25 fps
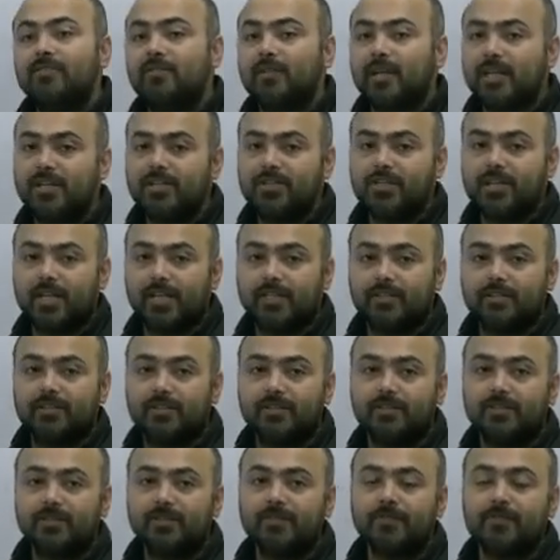
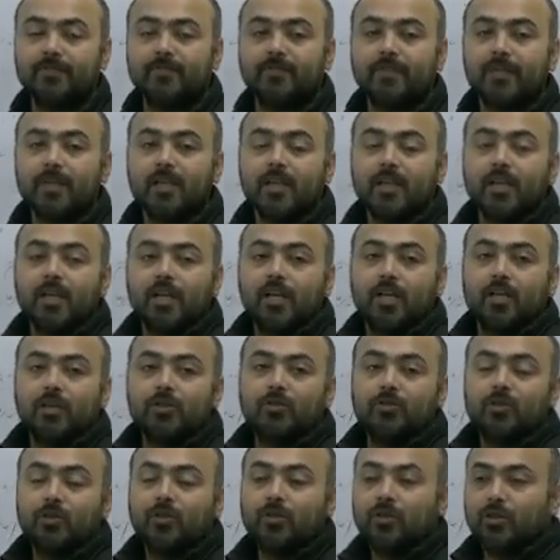franchise.
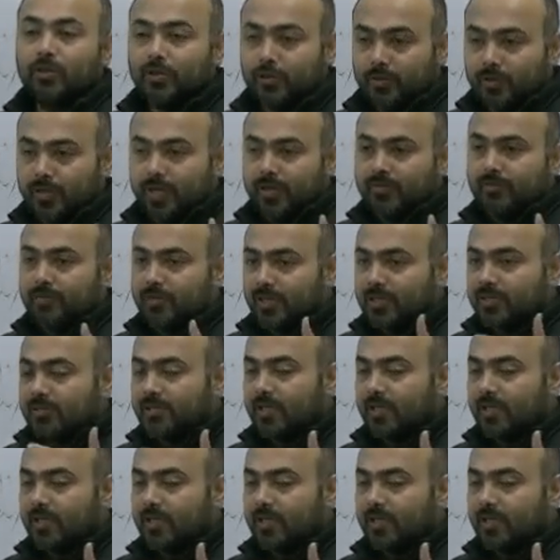So you can first